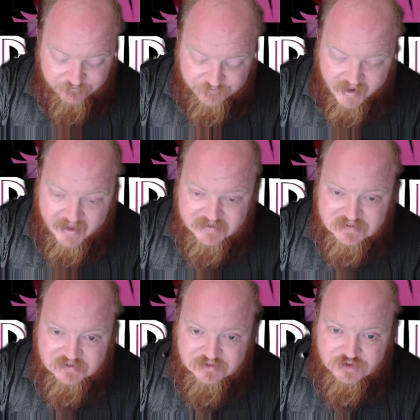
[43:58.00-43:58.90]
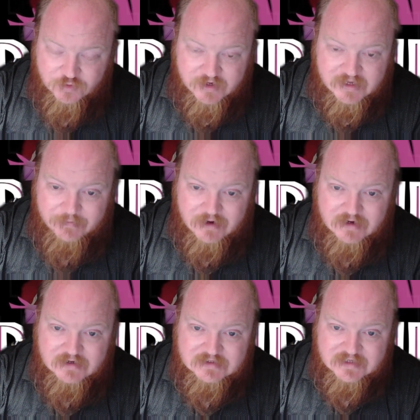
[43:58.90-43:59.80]
Fast, tricky
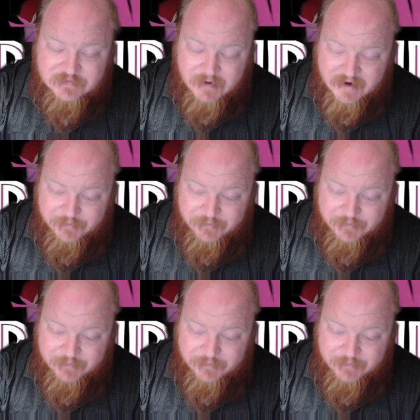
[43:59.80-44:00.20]
bugs is my